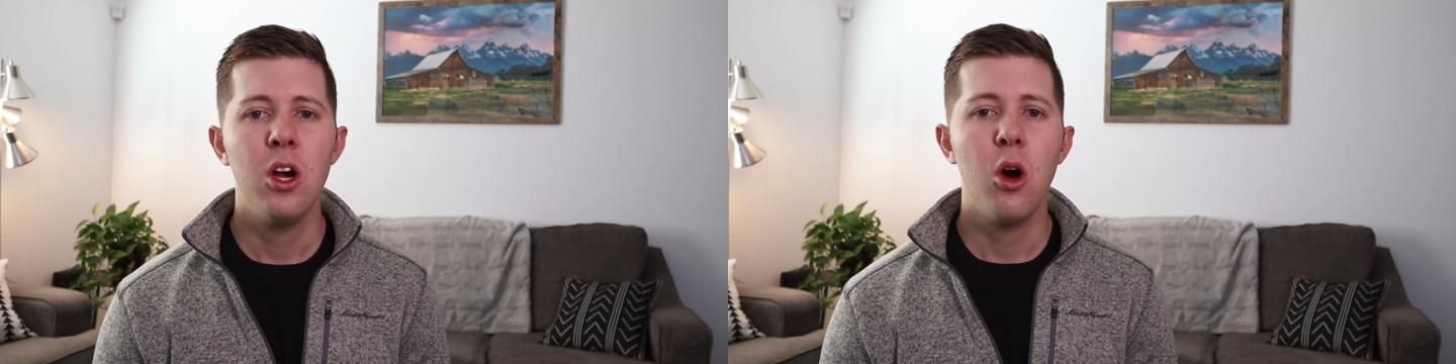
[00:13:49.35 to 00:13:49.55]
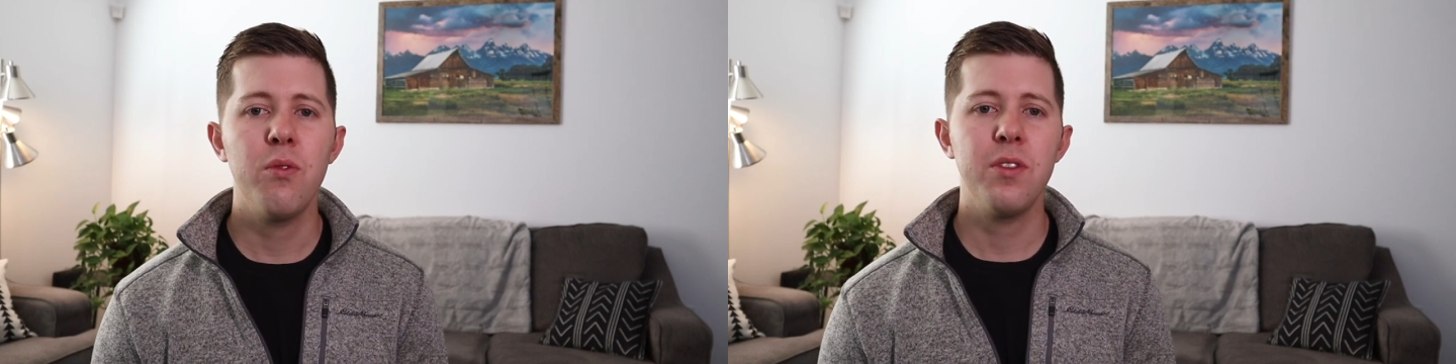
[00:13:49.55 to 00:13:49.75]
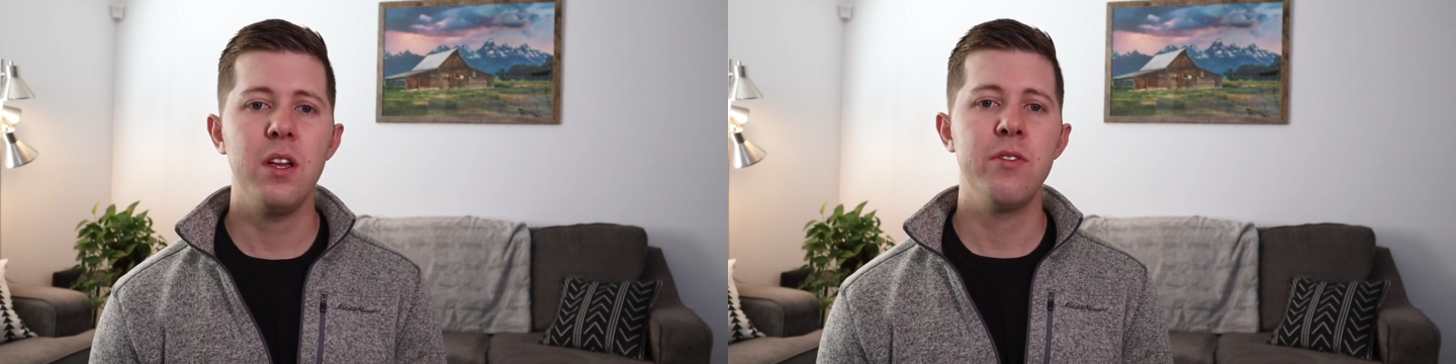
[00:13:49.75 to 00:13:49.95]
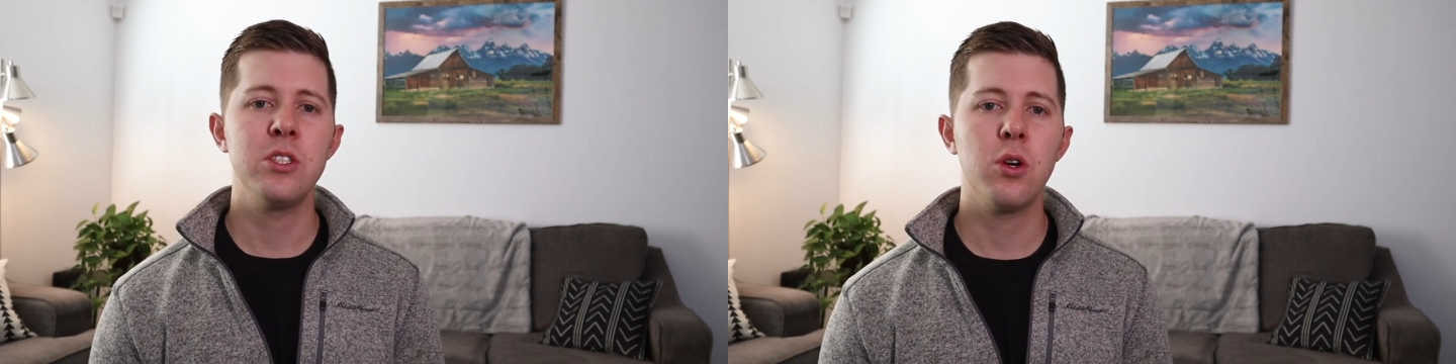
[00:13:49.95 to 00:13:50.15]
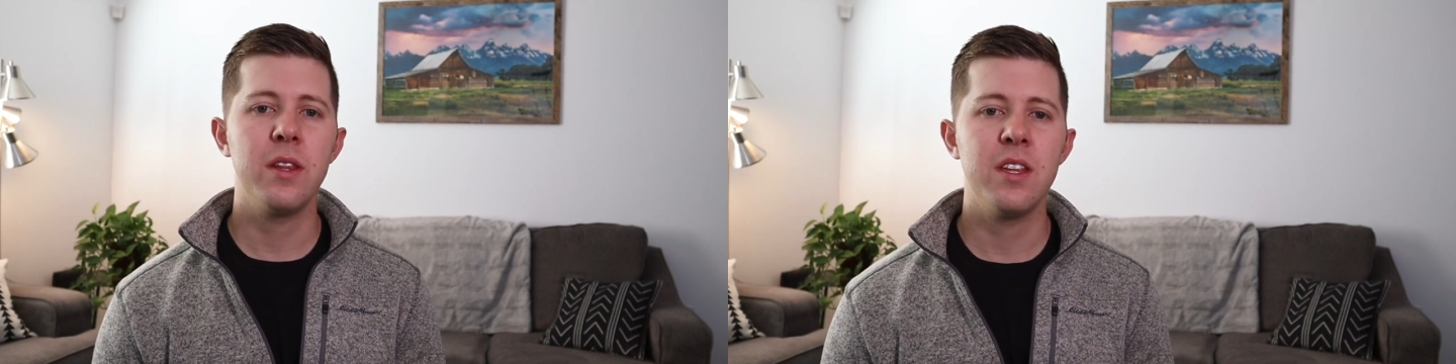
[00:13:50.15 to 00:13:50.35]
Hopefully you've
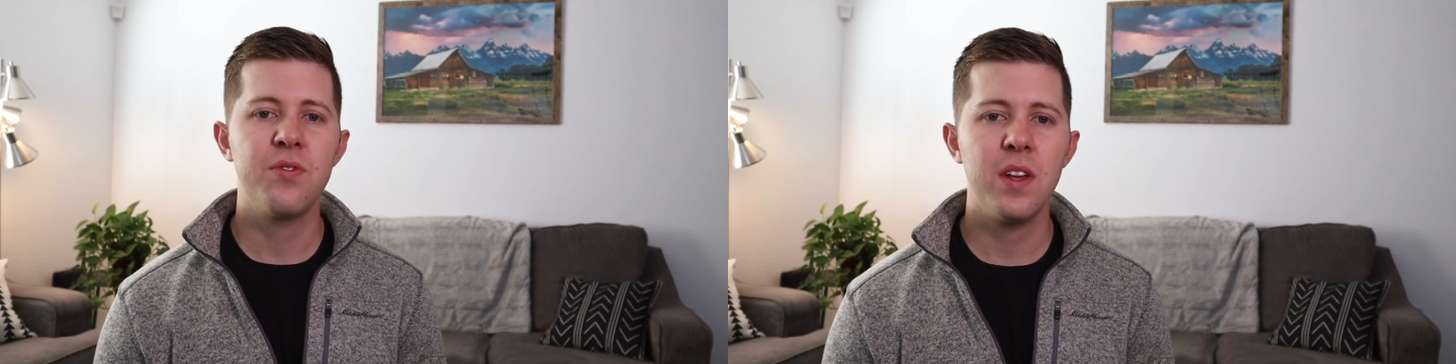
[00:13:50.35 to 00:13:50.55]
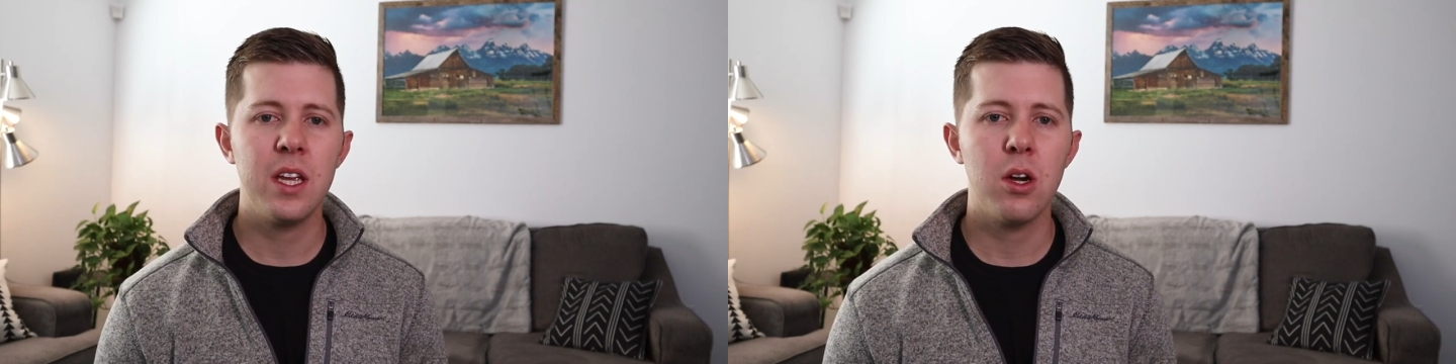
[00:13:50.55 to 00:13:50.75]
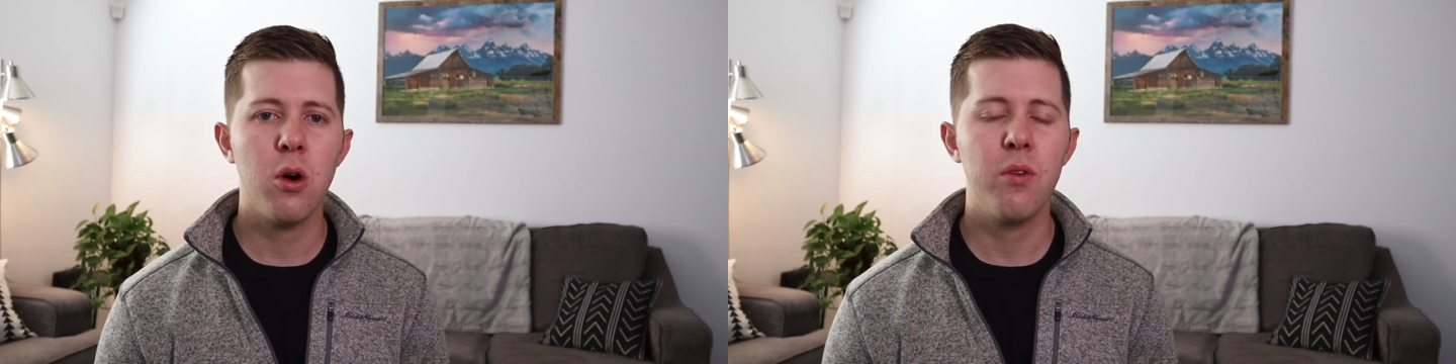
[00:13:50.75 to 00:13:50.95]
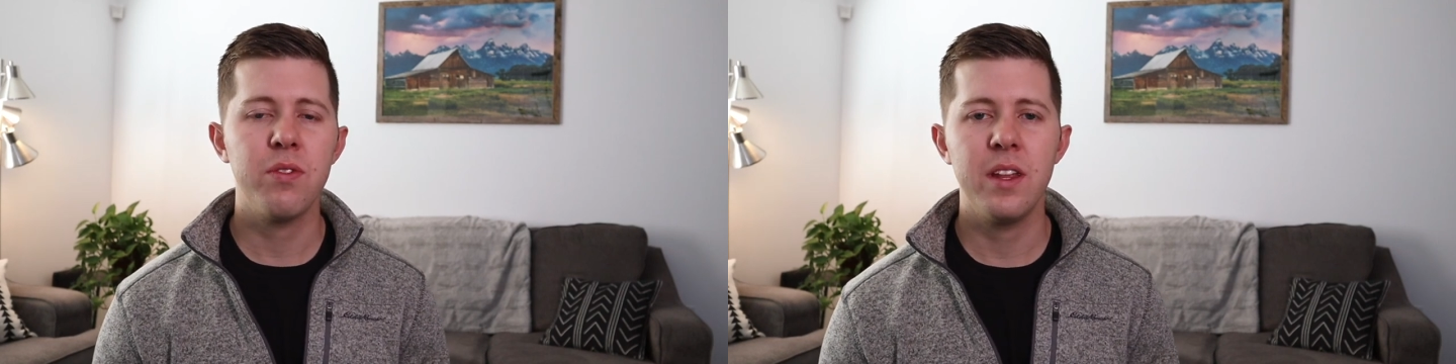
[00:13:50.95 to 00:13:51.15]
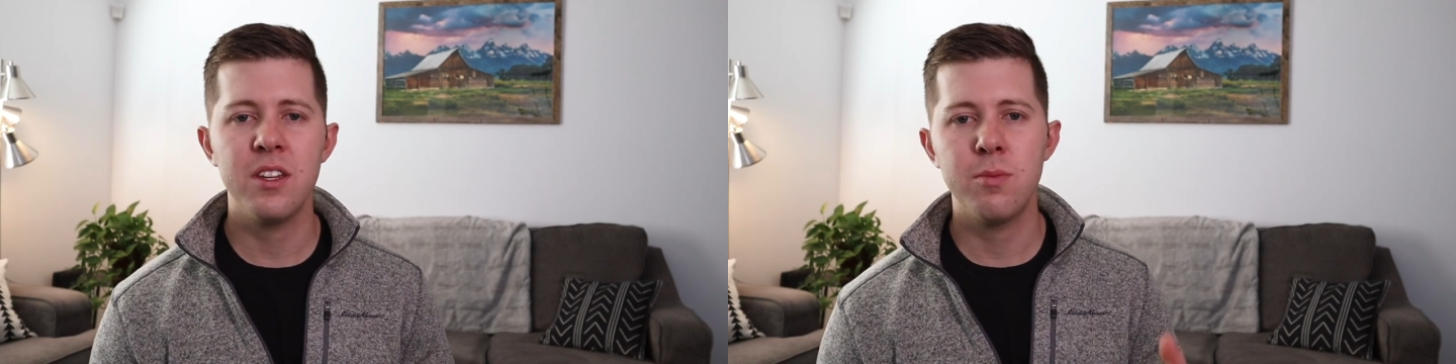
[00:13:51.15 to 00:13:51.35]
enjoyed this video.
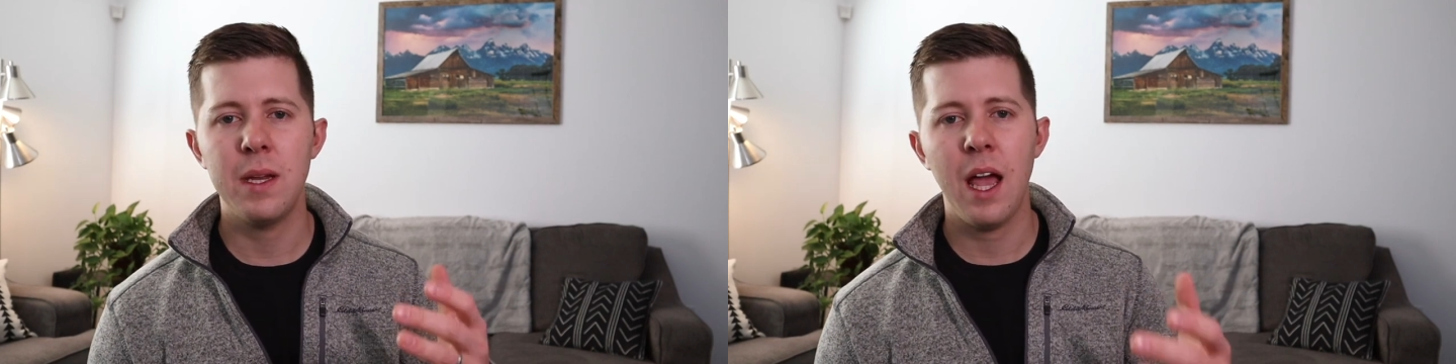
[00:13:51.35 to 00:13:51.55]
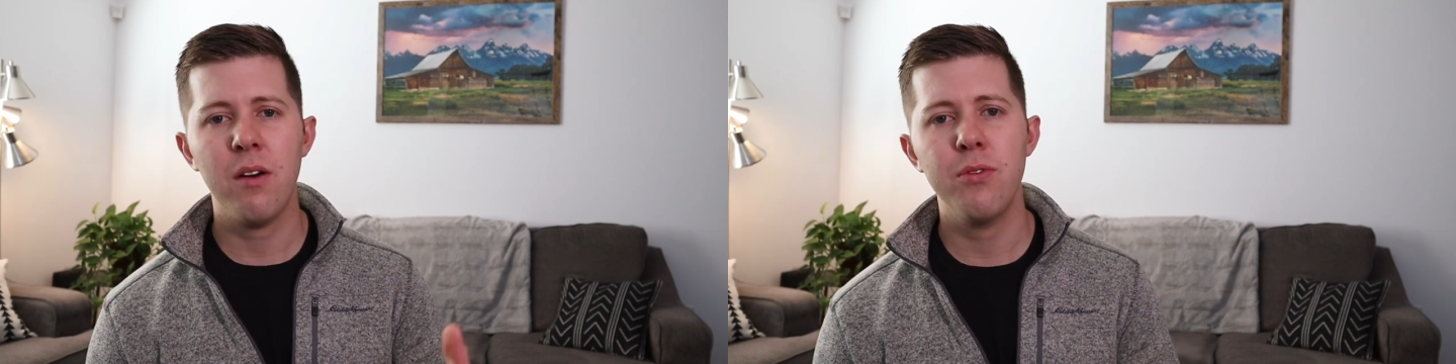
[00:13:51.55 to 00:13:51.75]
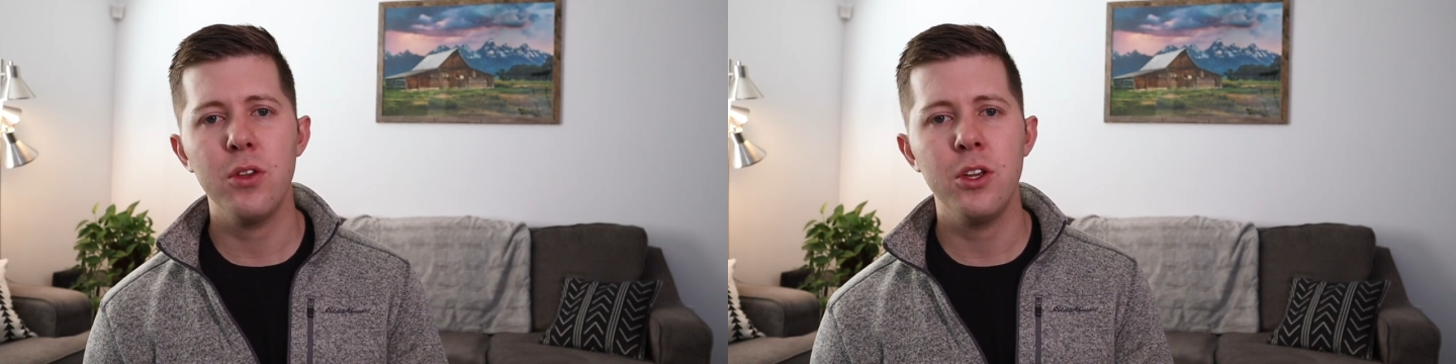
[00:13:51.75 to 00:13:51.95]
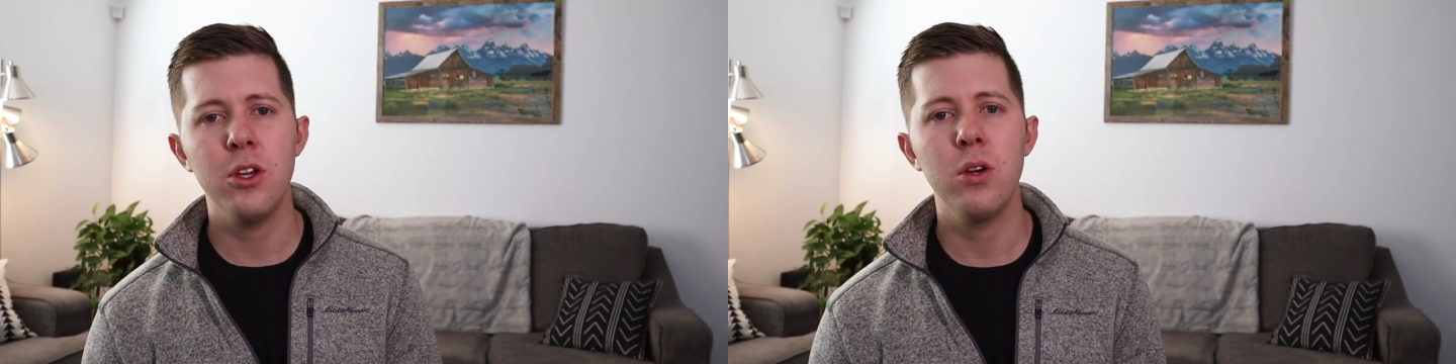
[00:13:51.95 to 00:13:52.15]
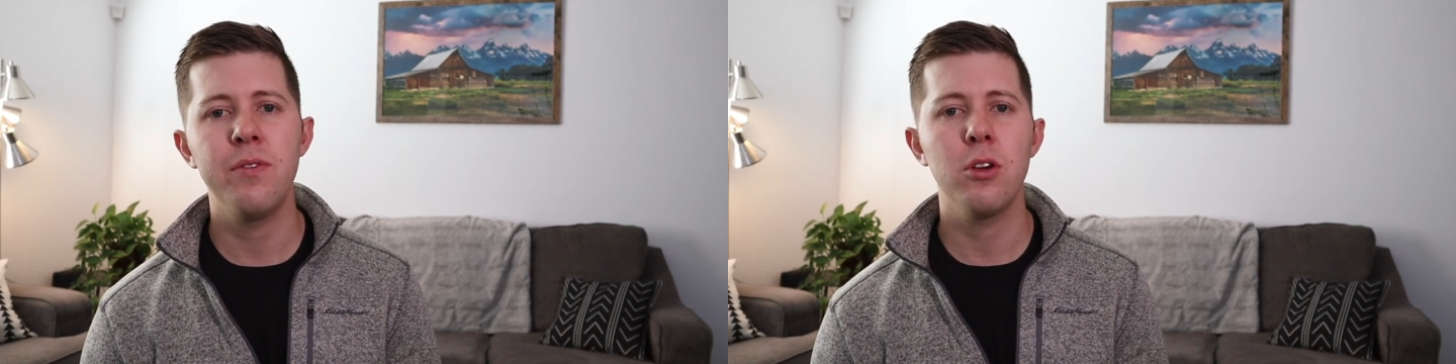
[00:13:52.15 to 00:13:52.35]
Hopefully this has been helpful to
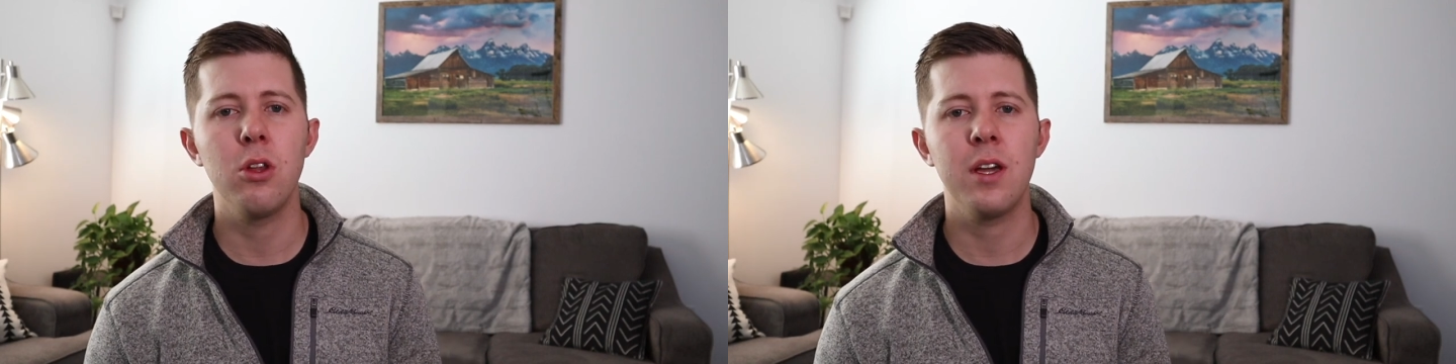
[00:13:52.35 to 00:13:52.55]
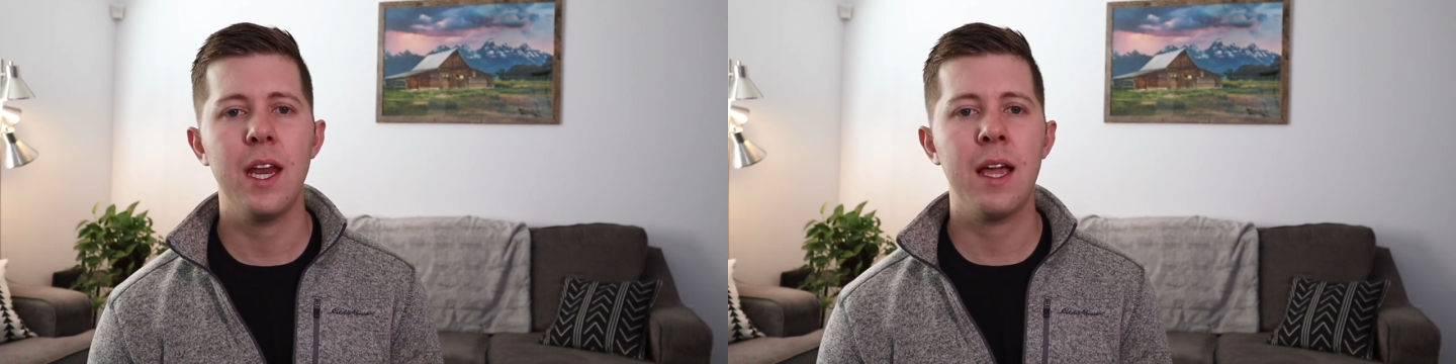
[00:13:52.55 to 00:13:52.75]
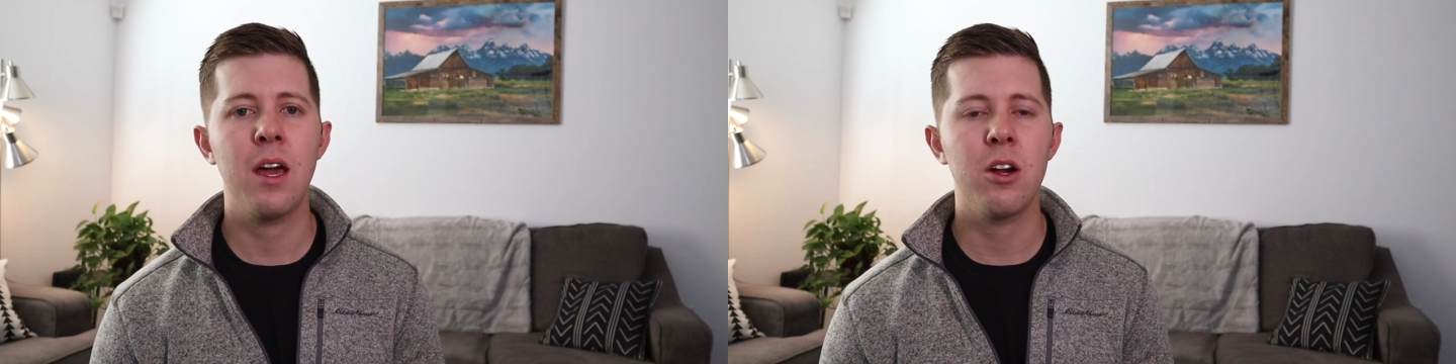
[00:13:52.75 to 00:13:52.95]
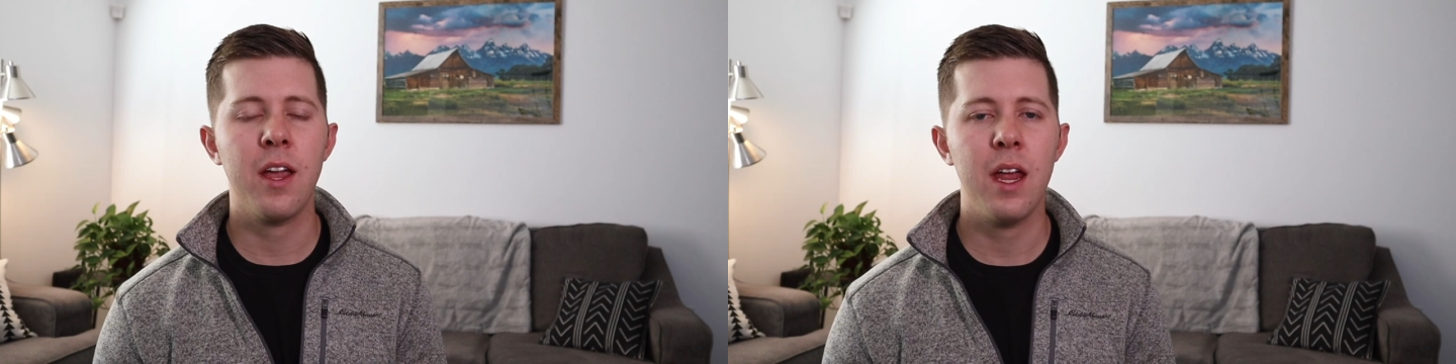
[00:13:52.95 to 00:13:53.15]
you if you're looking at gunner